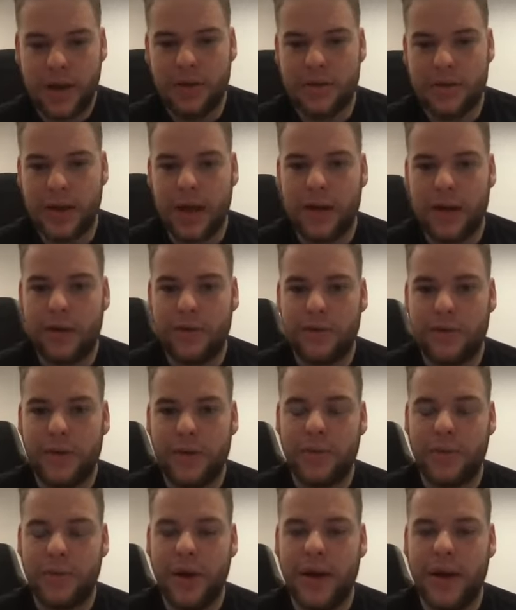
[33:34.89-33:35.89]
It was like the
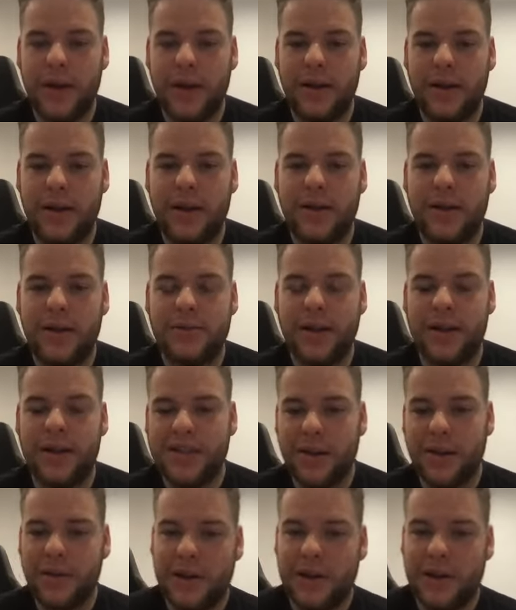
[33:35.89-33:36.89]
front weight and the side
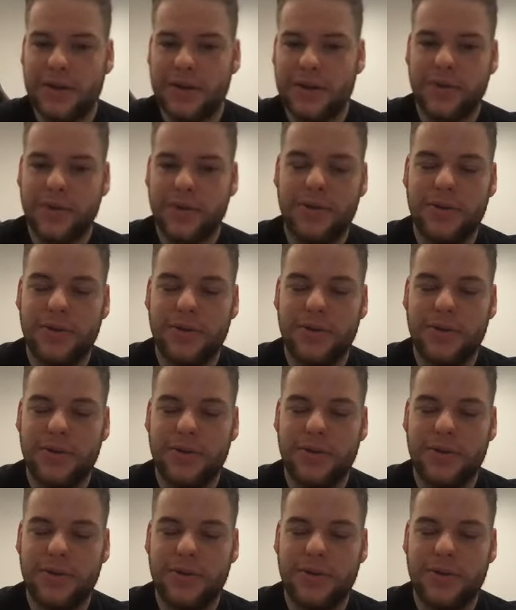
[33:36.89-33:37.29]
saddle straight